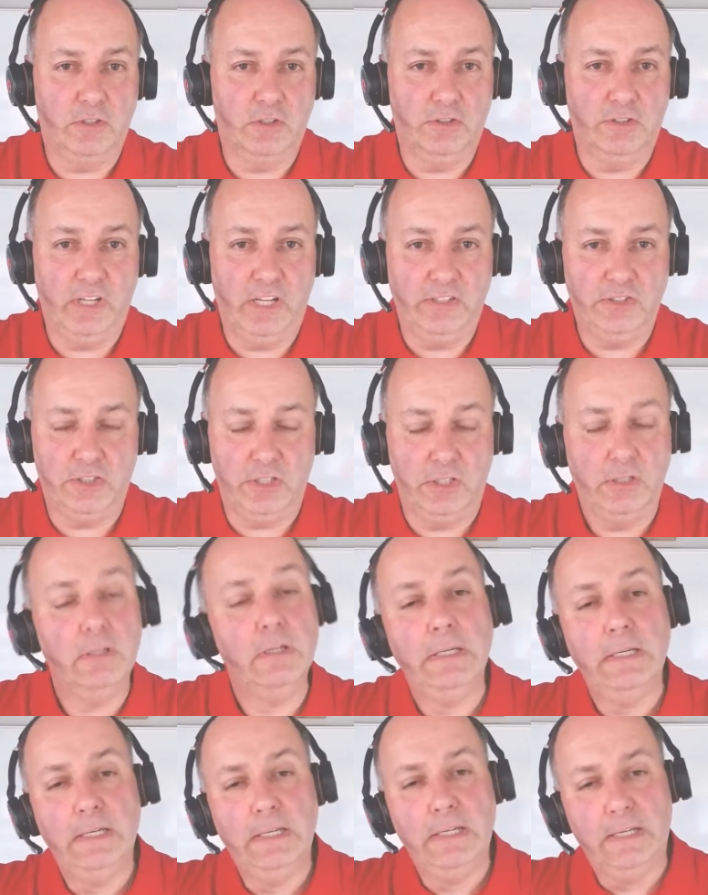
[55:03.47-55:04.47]
condenser.
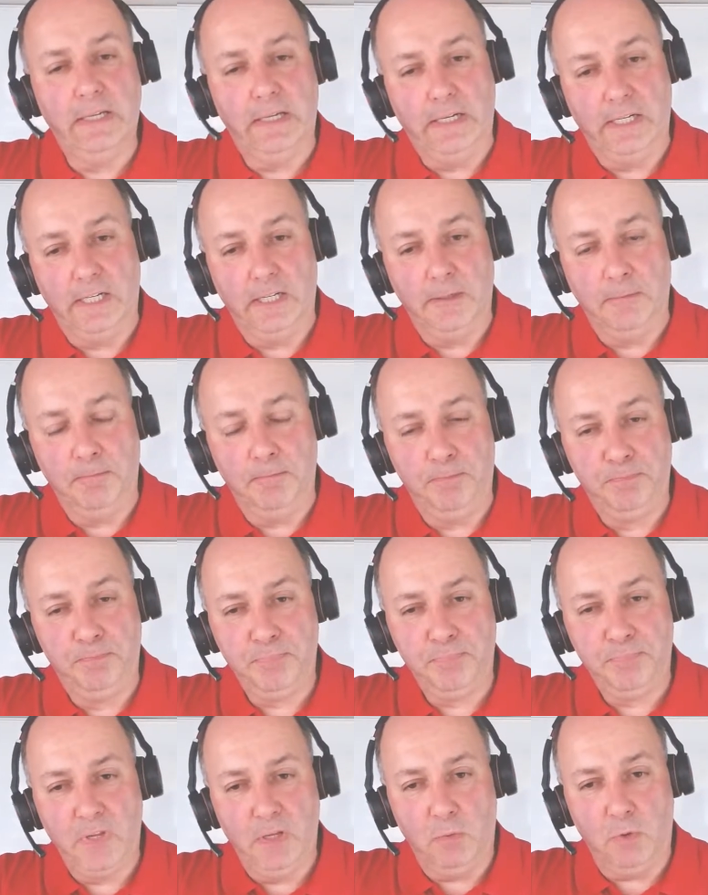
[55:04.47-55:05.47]
One
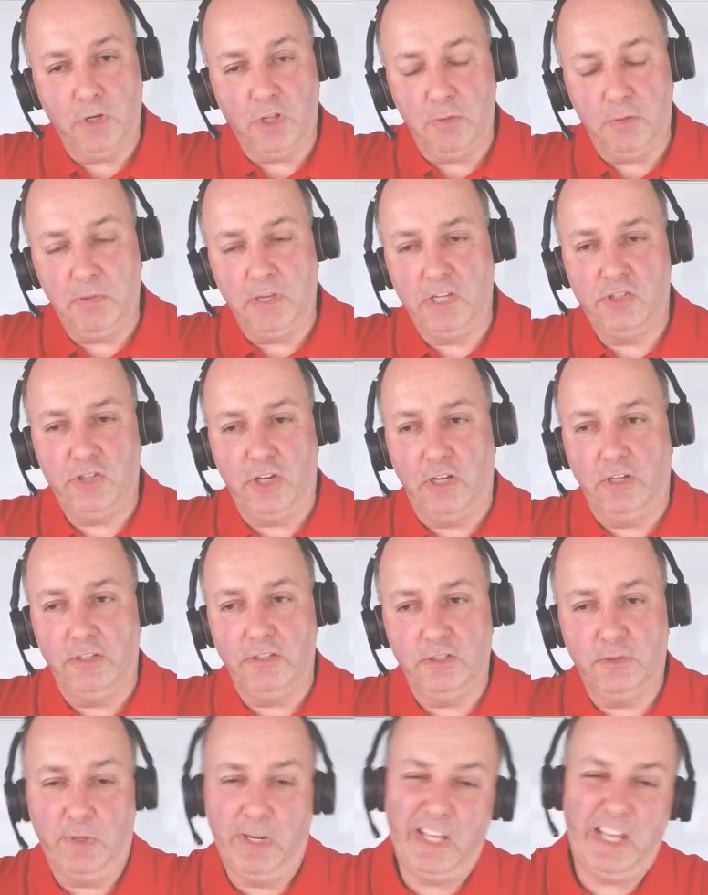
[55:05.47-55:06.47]
of the biggest
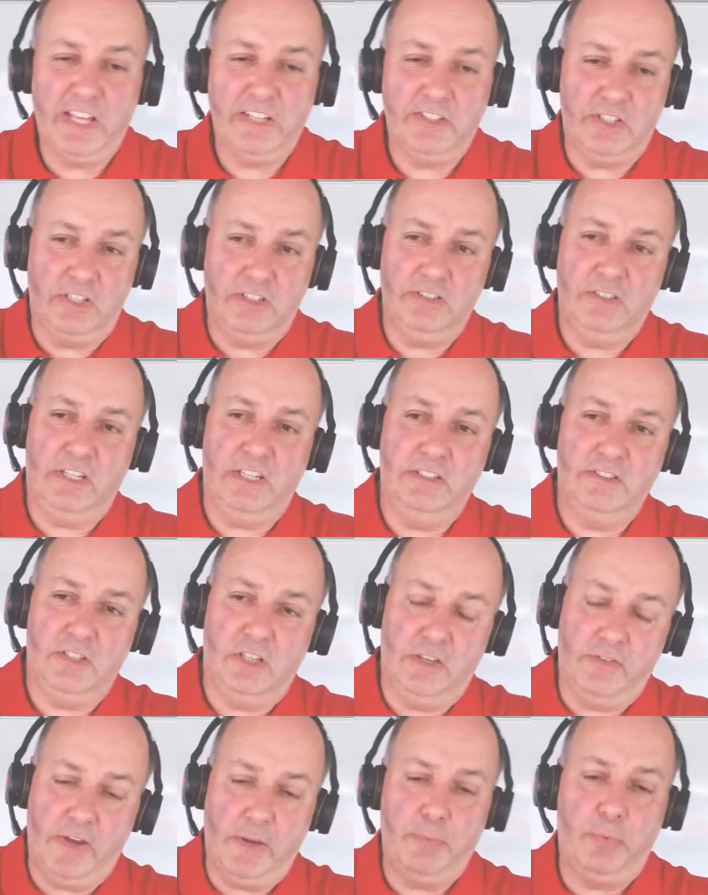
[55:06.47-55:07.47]
challenges, when it gets into
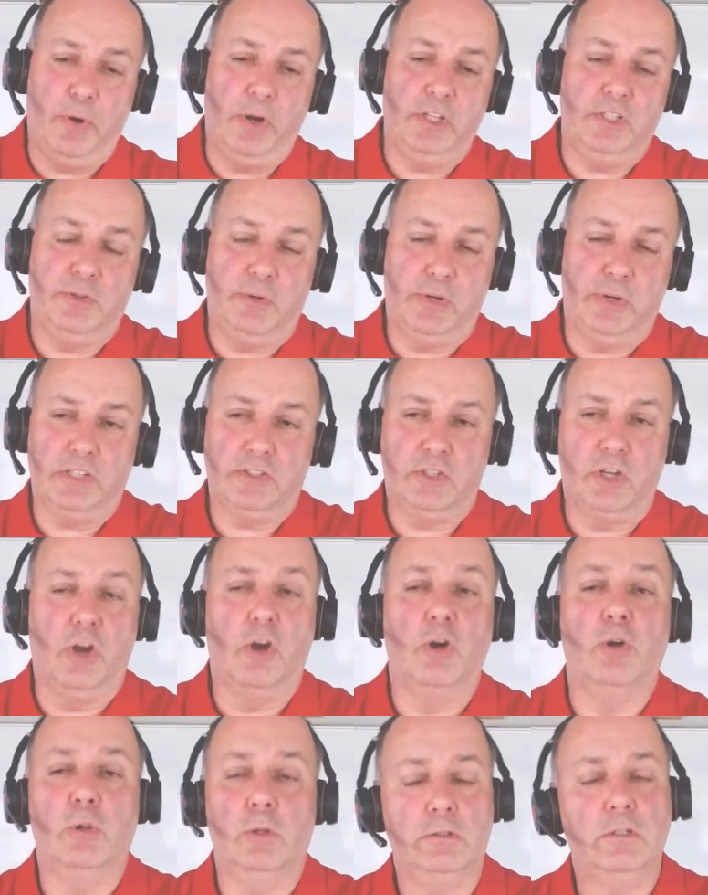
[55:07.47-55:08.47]
the evaporator, it gets
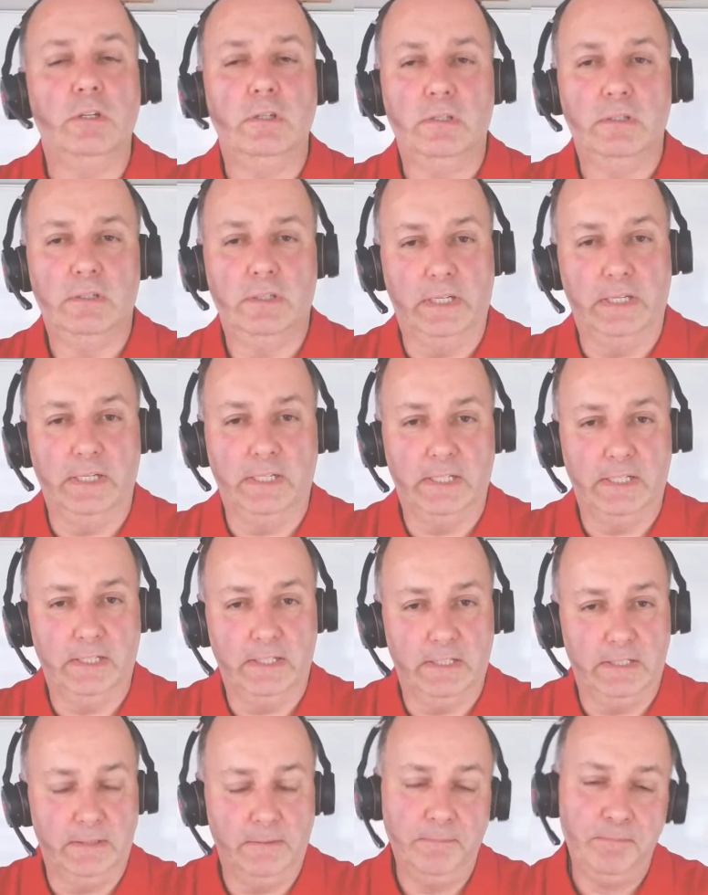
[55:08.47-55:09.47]
cold.
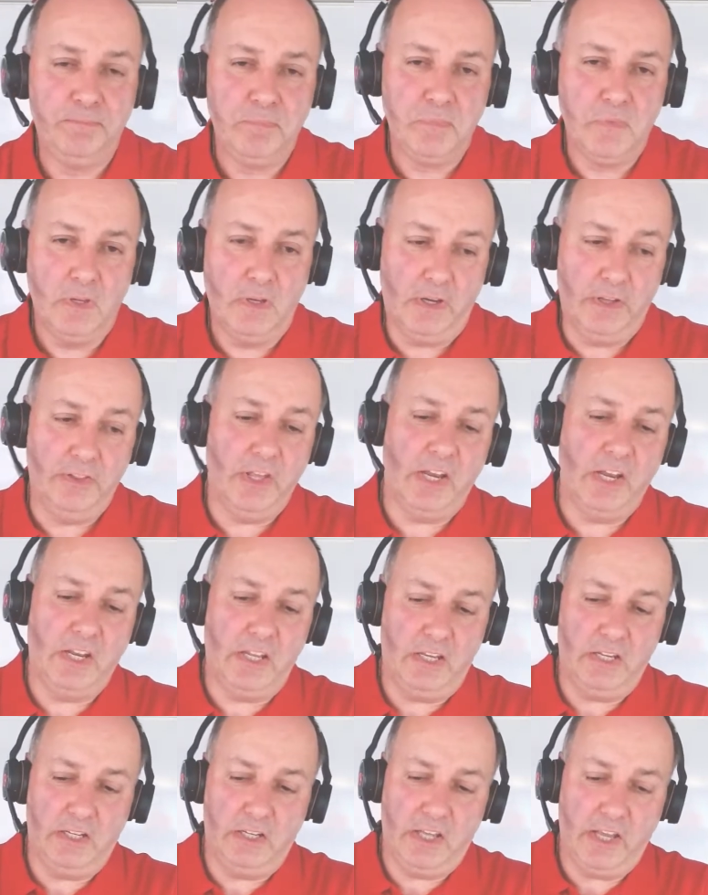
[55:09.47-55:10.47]
And then
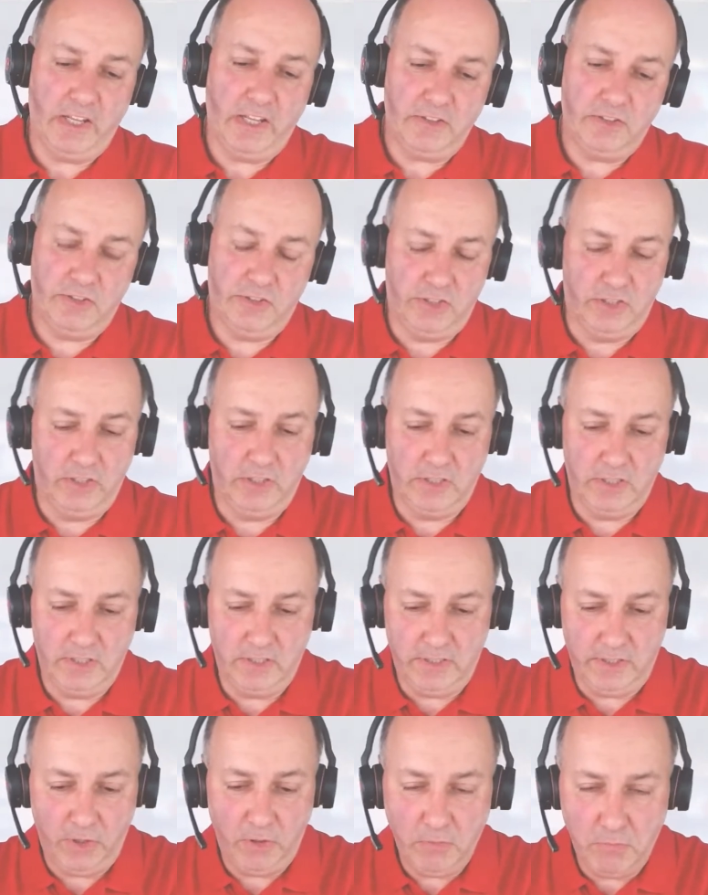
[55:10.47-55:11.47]
it gets
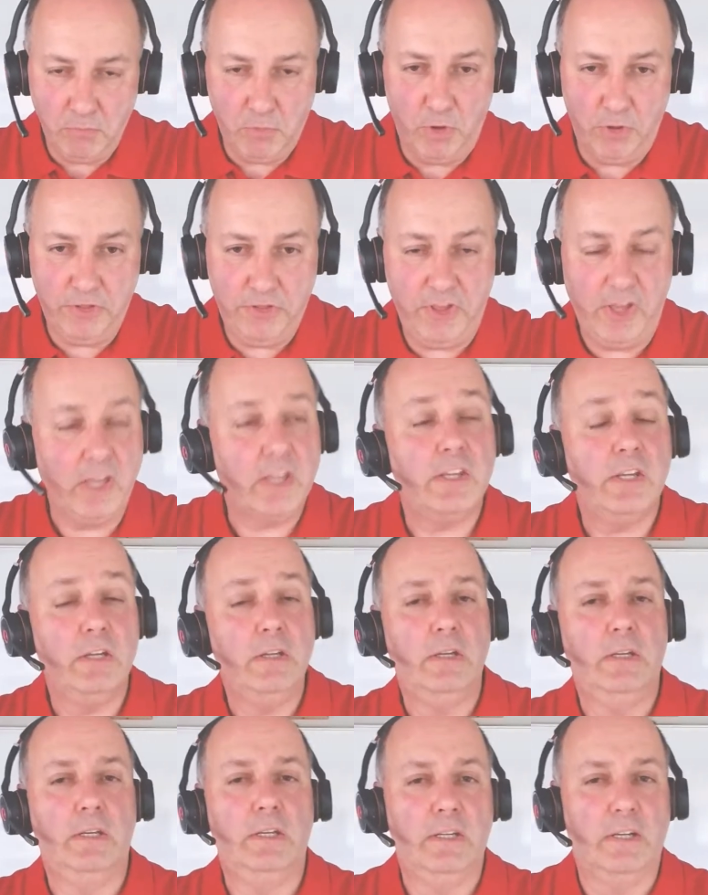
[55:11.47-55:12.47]
more thick,
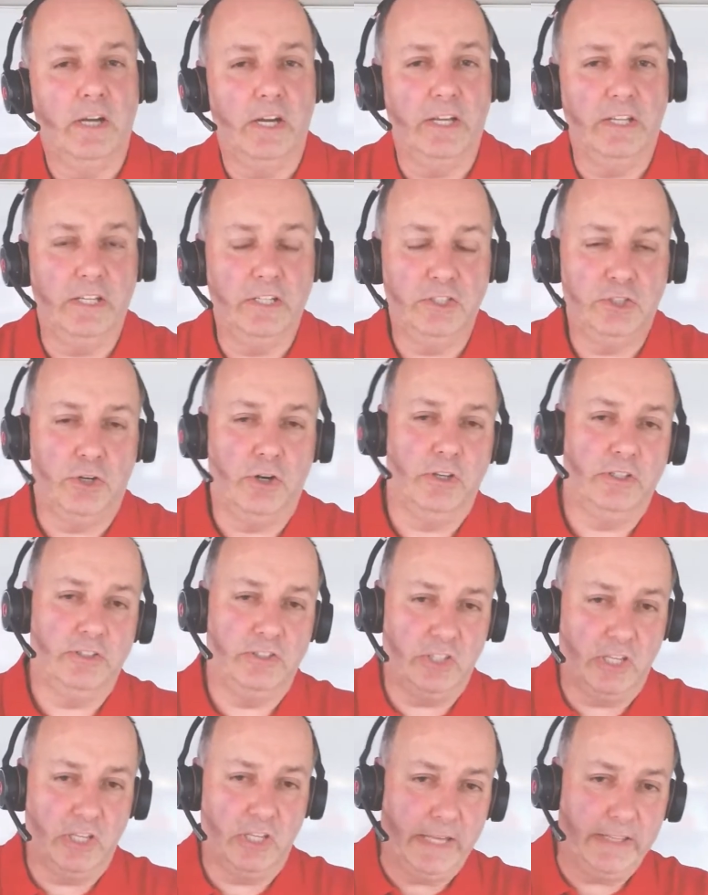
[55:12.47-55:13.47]
and then trying
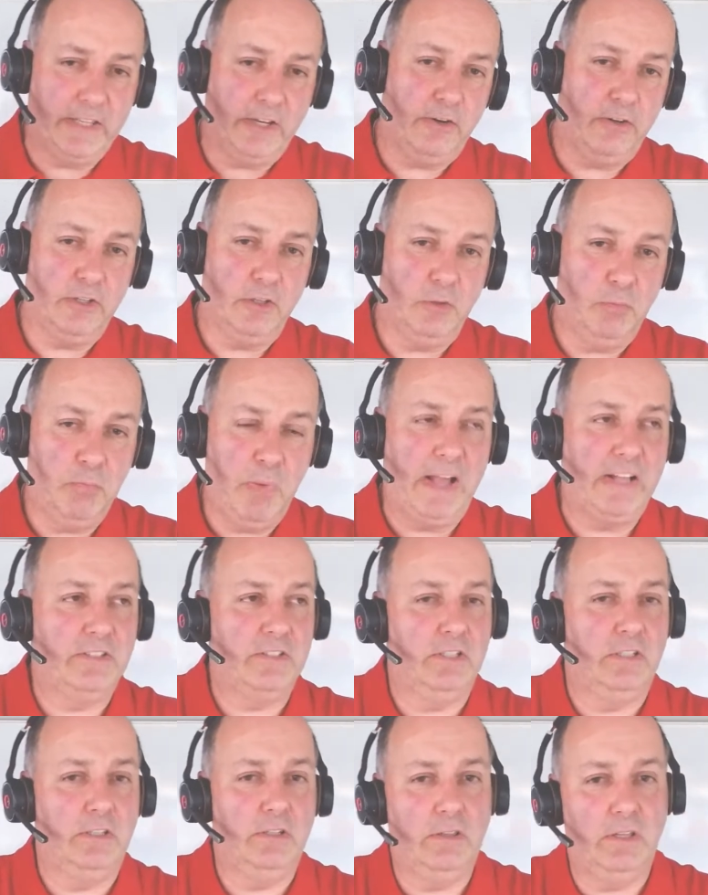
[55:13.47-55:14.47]
to get that oil back
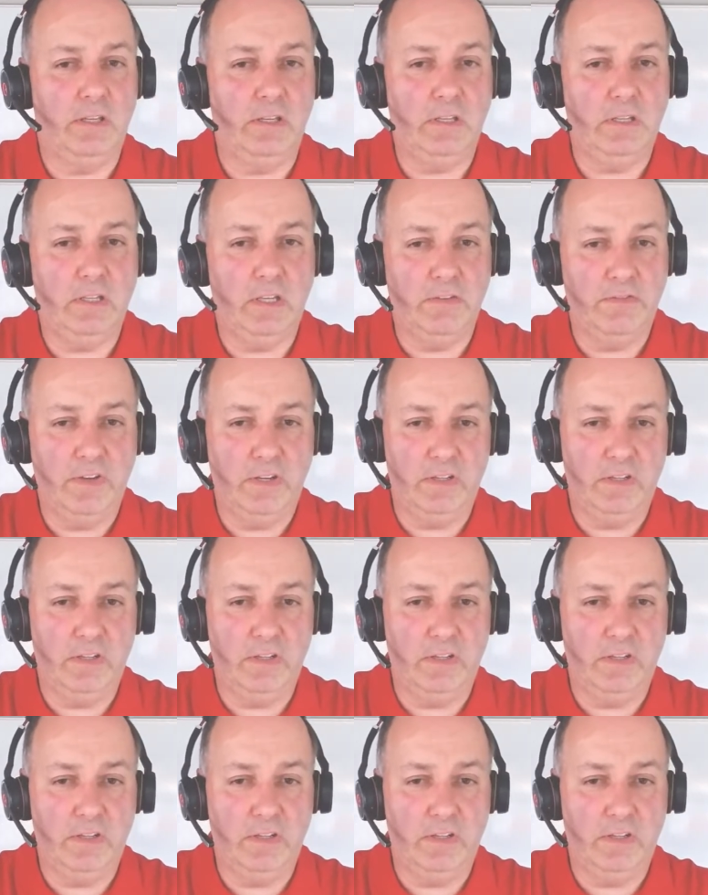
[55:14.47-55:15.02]
to the